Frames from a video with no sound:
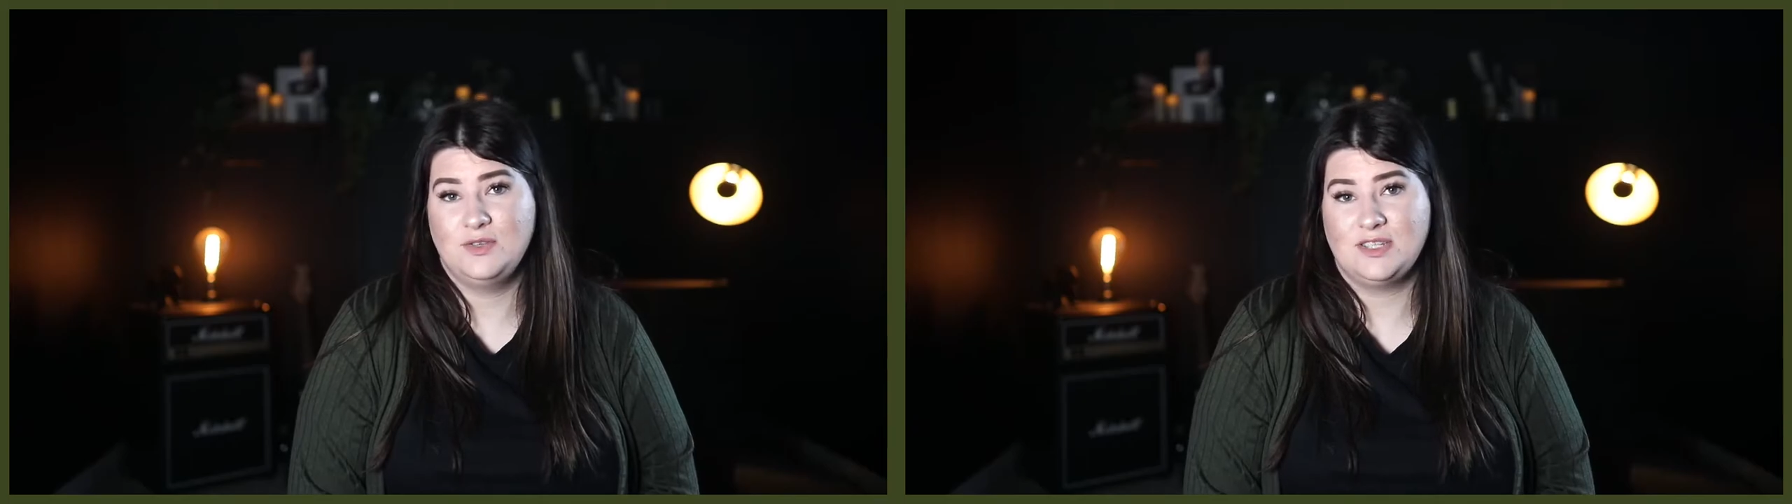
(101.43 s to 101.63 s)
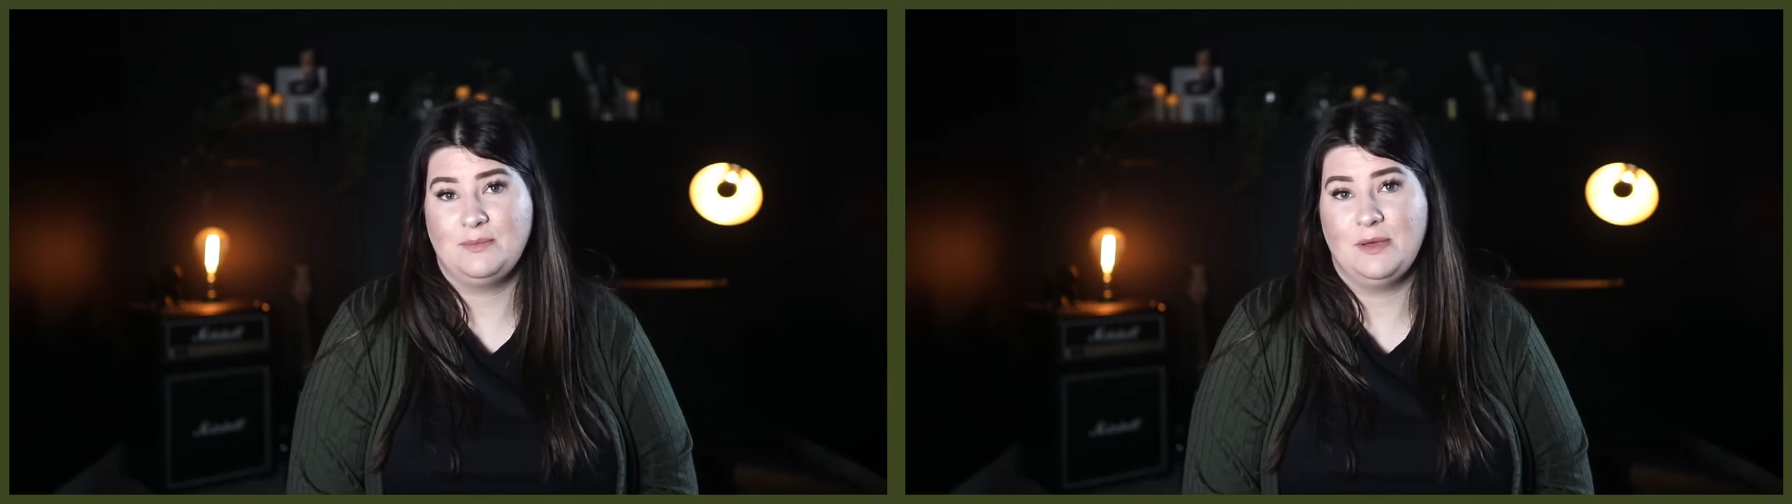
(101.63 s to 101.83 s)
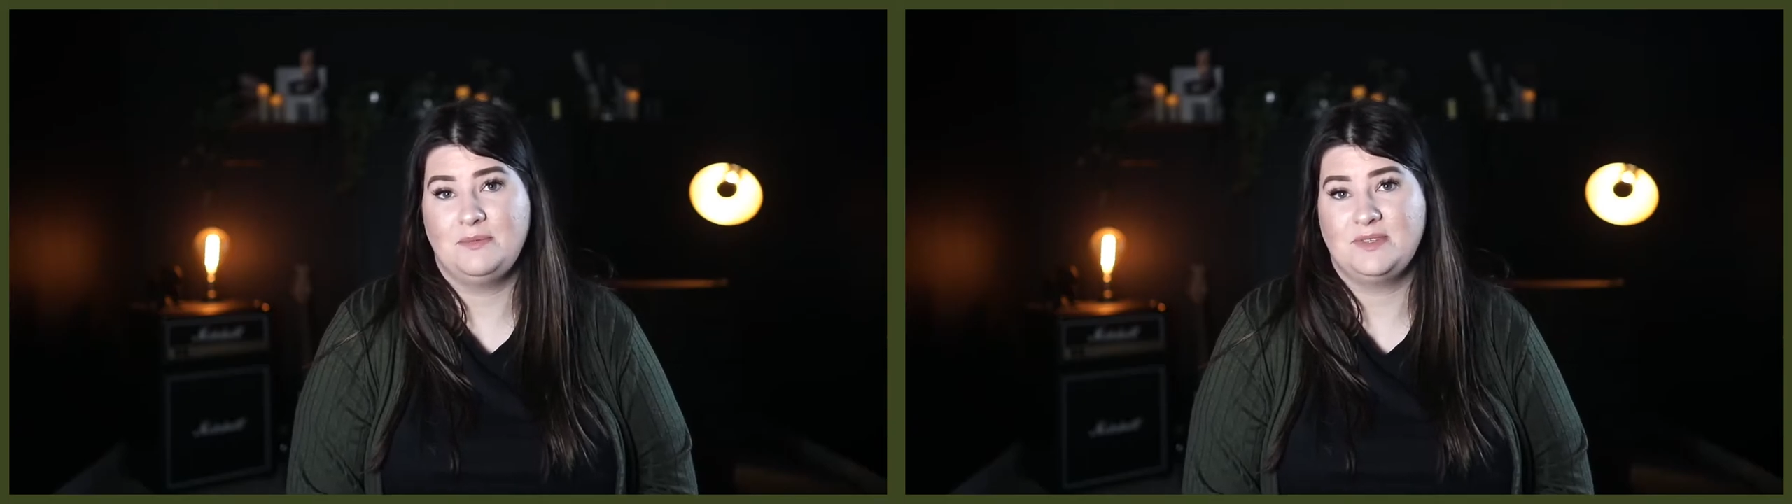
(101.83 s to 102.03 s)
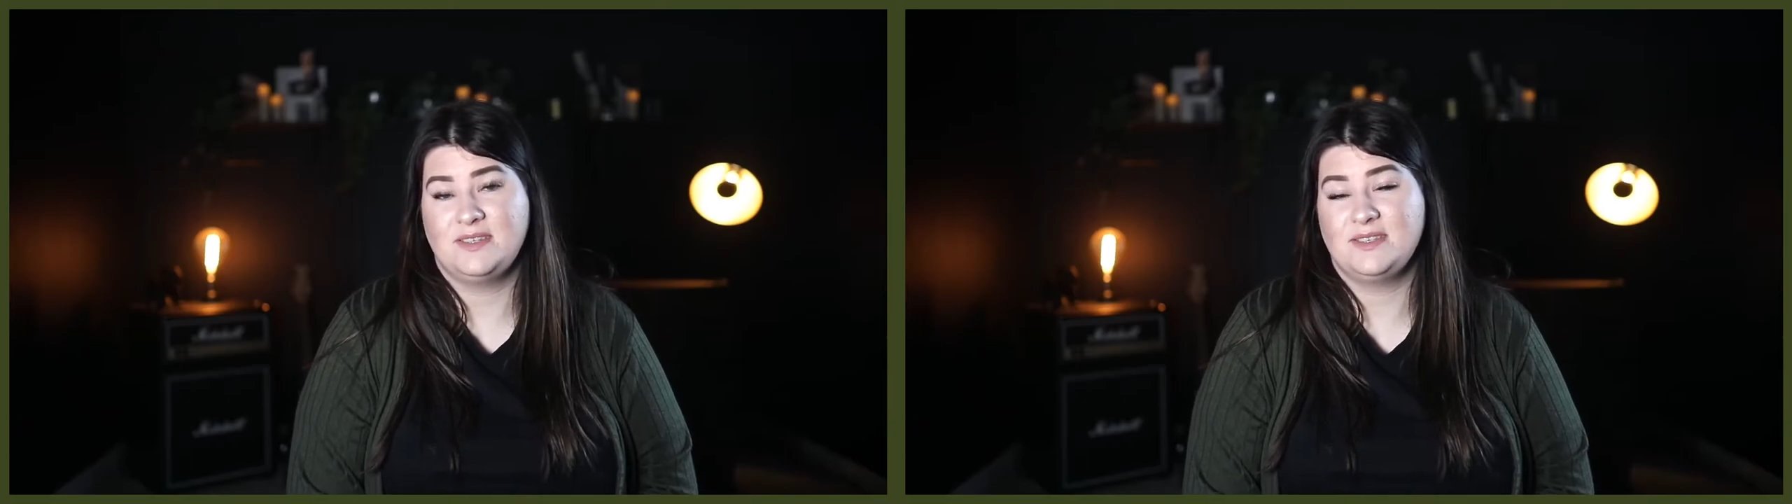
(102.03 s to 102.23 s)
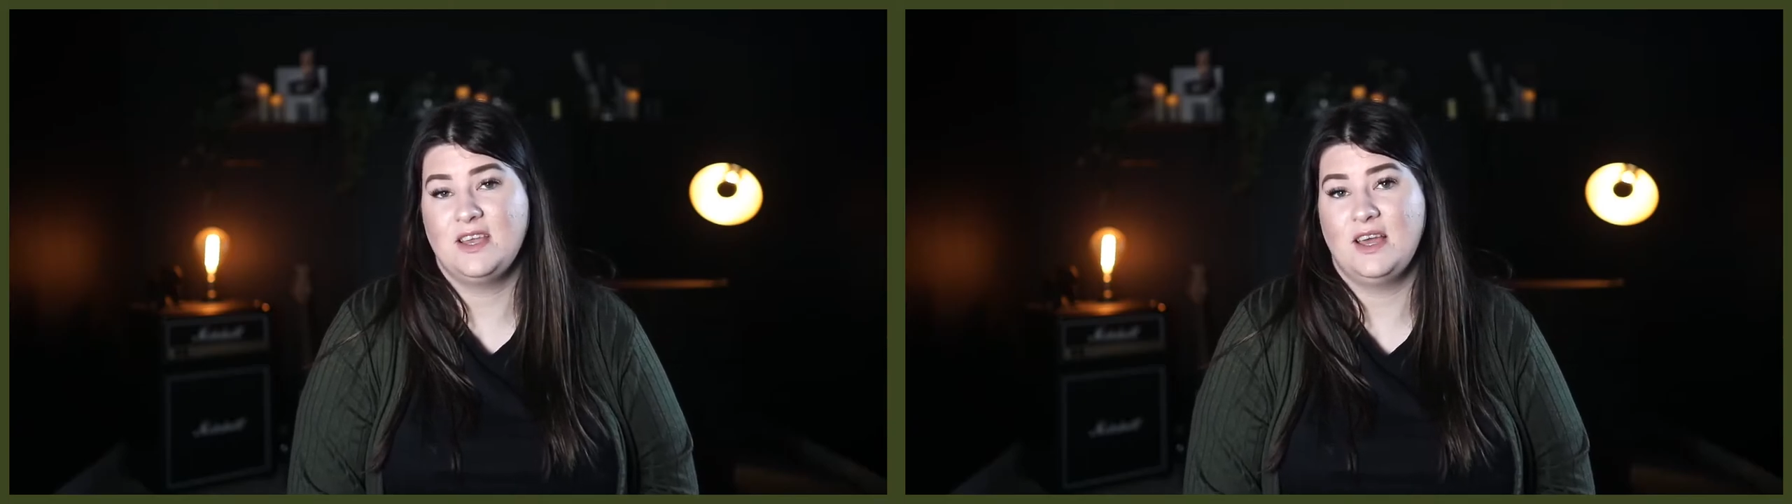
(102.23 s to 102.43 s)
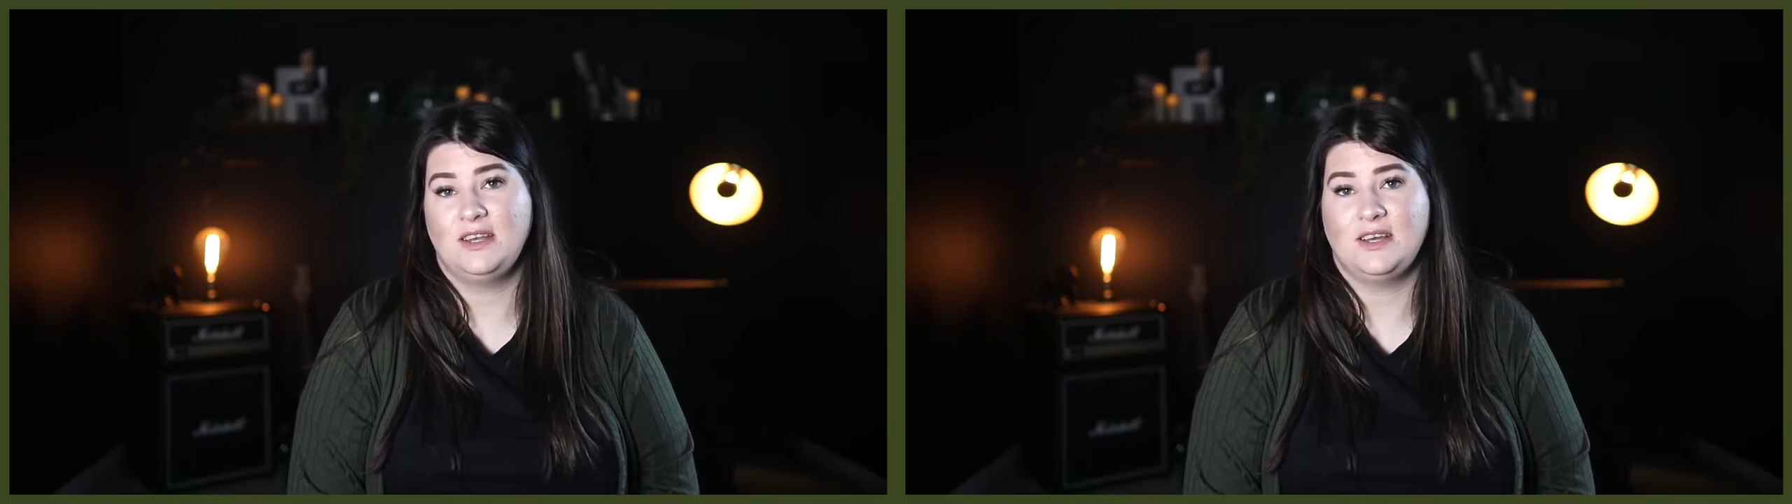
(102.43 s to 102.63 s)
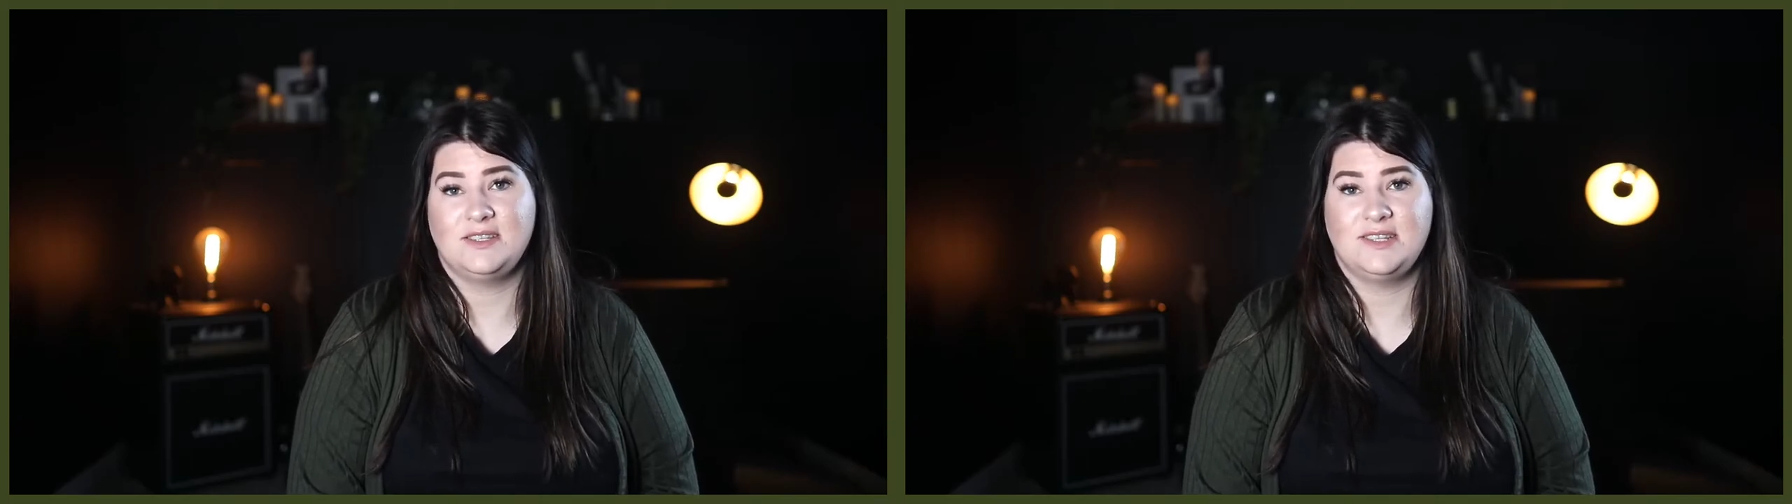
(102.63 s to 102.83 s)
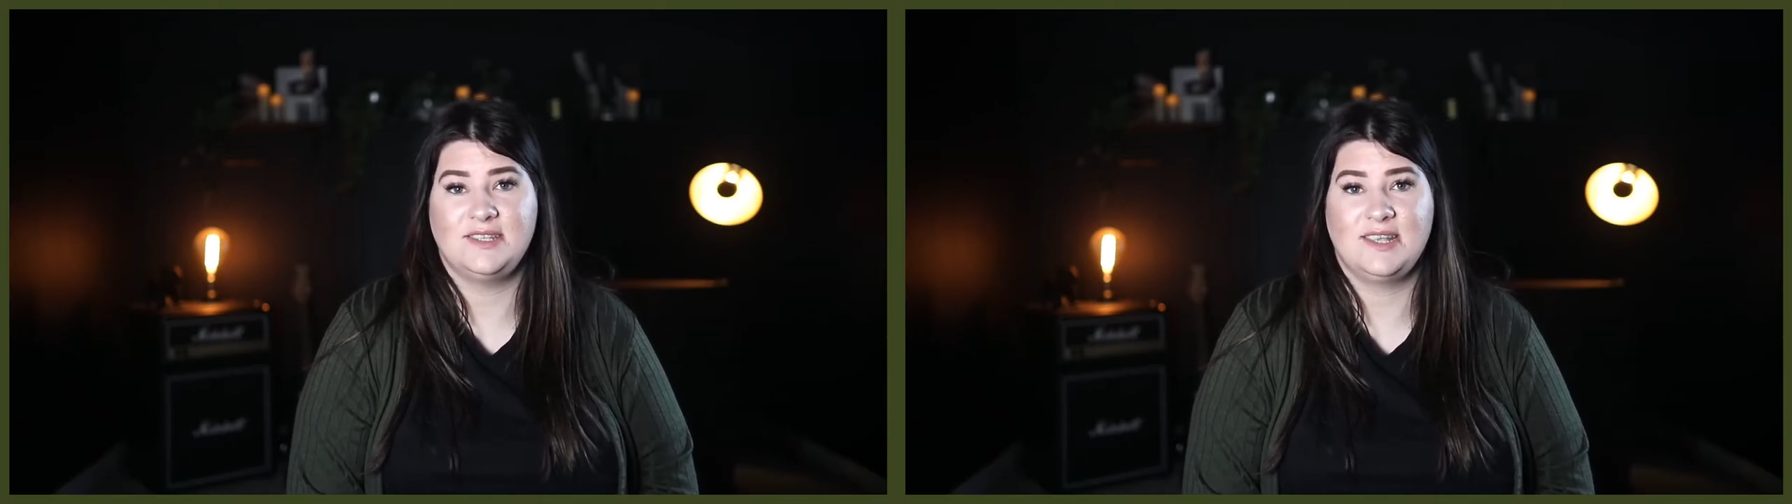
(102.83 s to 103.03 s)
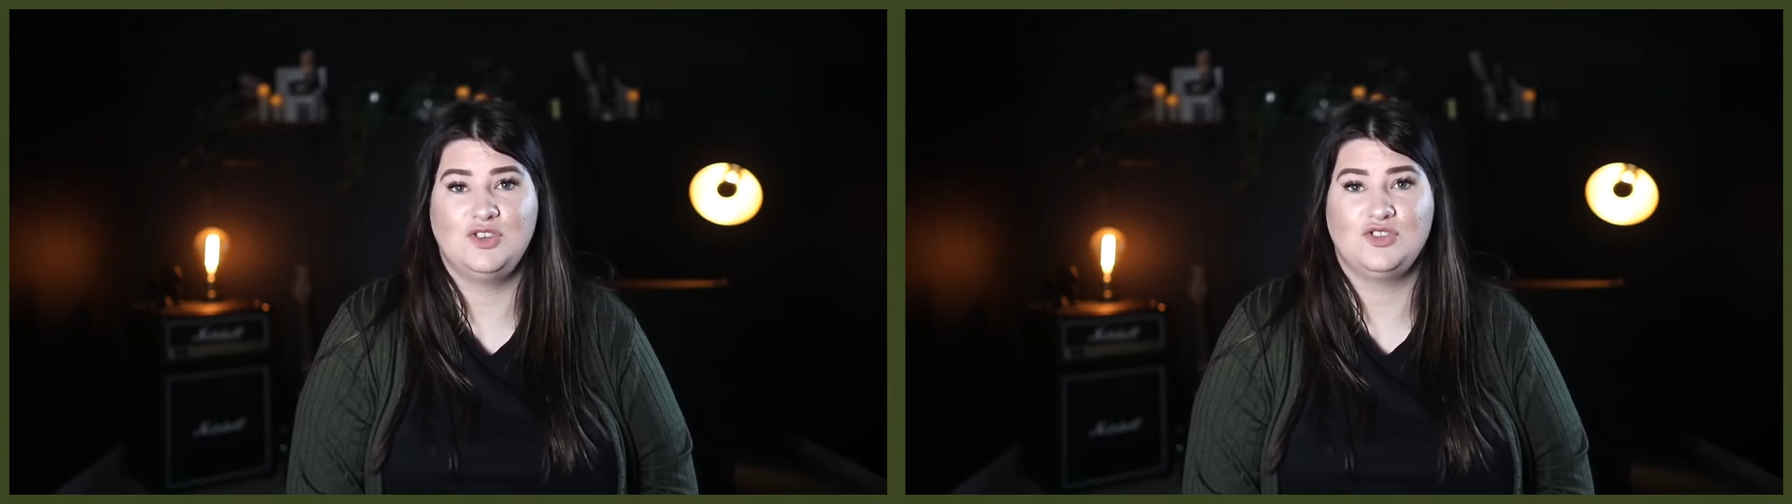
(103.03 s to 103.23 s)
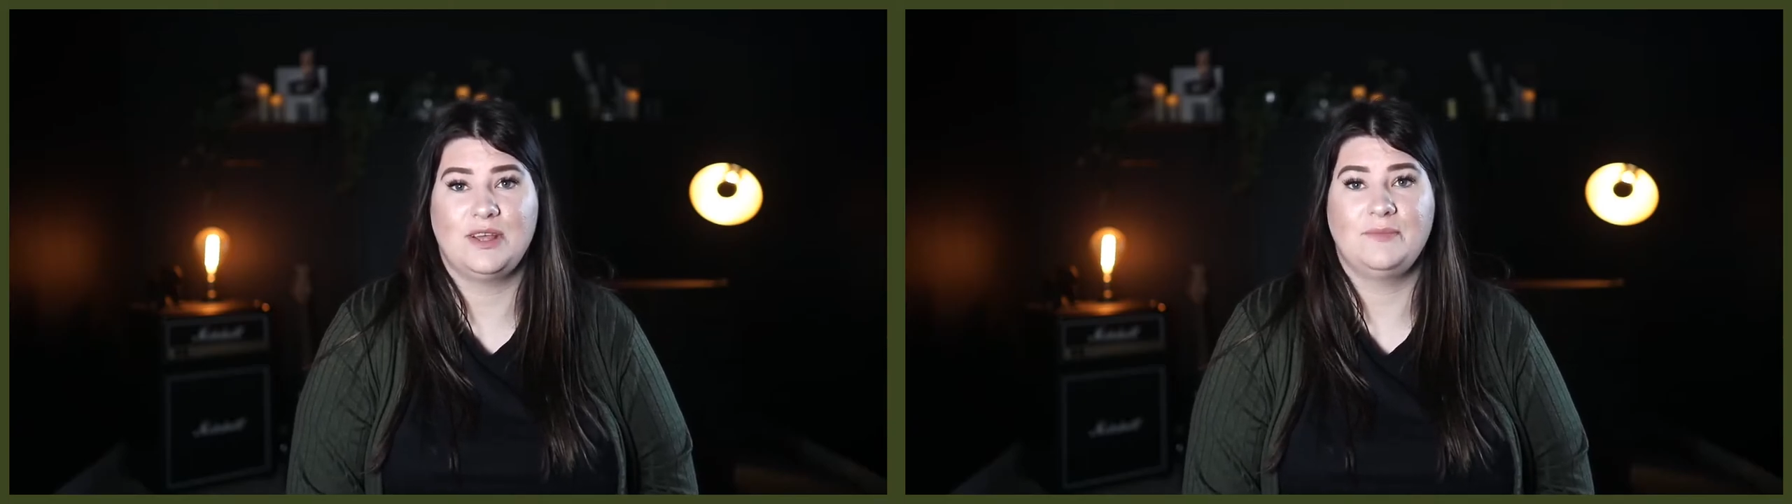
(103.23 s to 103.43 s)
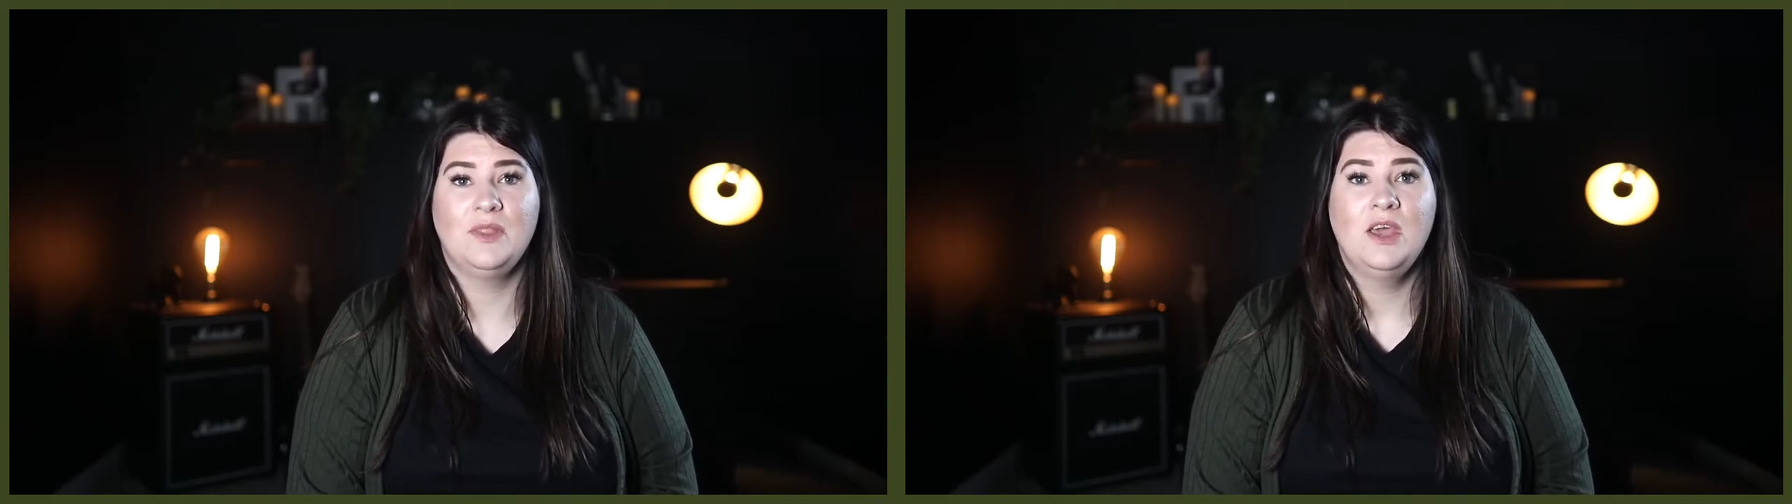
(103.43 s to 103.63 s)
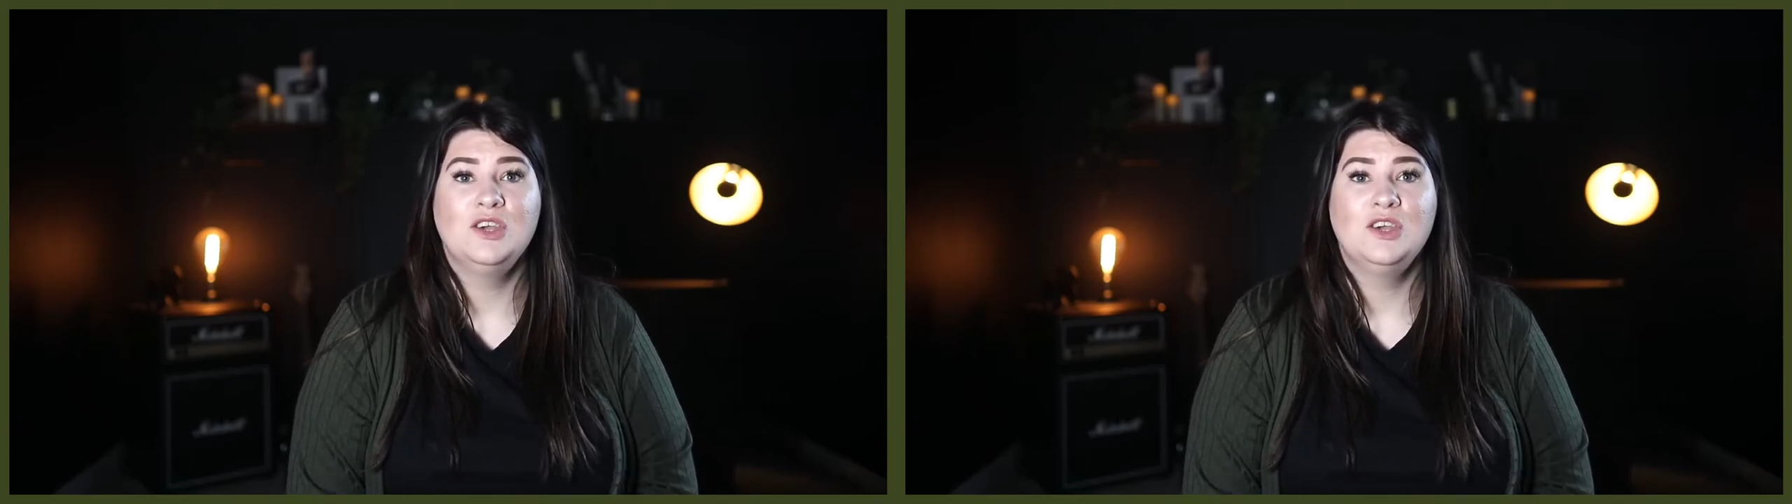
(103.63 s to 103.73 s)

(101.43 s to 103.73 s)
hunting purposes in the early 19th century.